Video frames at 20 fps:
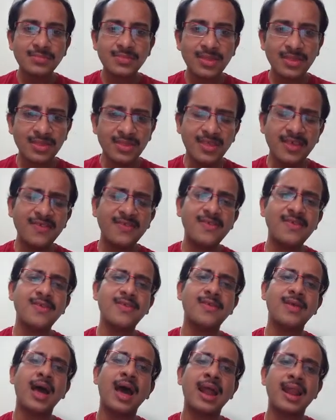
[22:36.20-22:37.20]
This
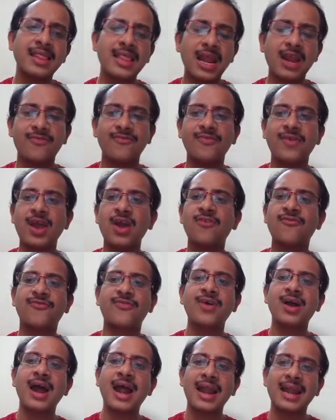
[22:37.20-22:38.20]
is another way of
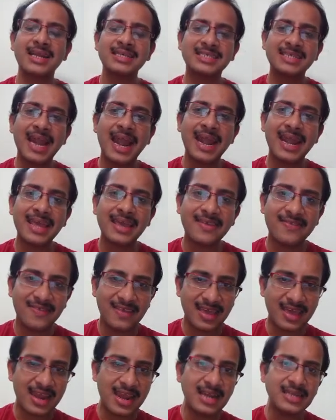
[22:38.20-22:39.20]
understanding
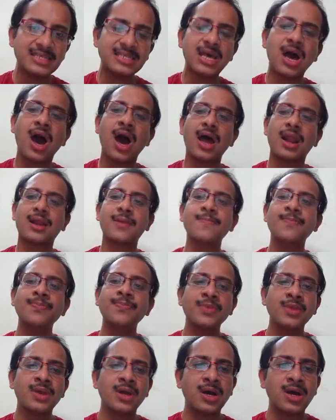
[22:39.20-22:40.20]
CNNs, or
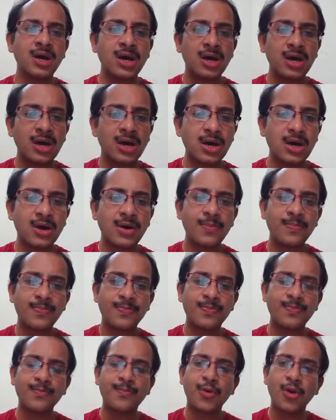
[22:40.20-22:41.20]

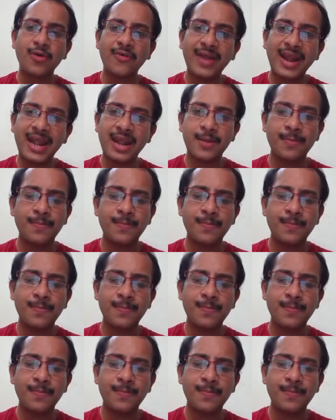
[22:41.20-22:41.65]
provide